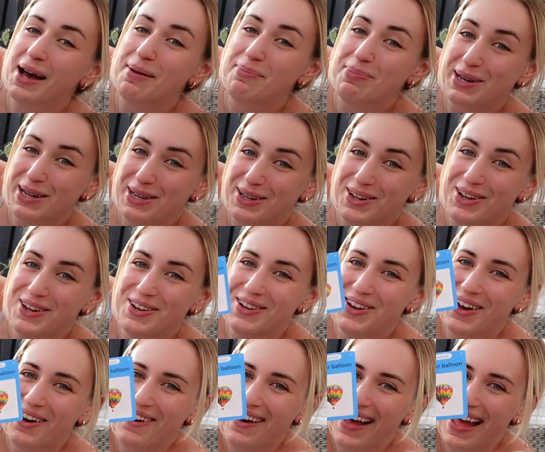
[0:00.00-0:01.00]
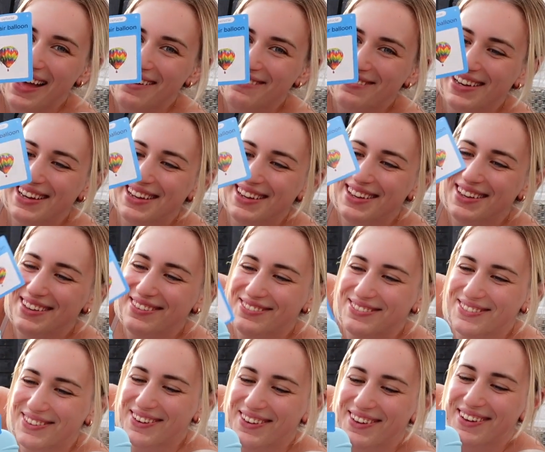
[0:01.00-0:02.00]
A balloon or Emily. Good
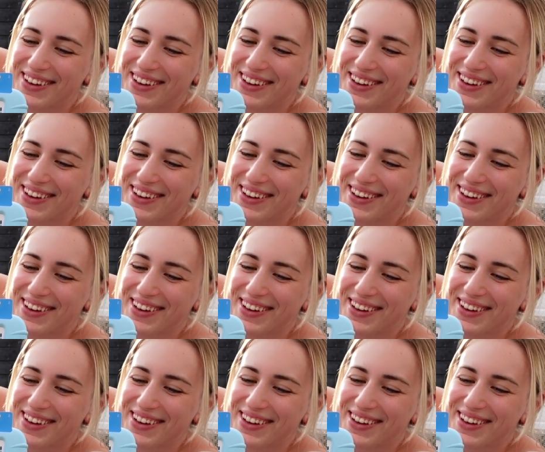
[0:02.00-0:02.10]
boy.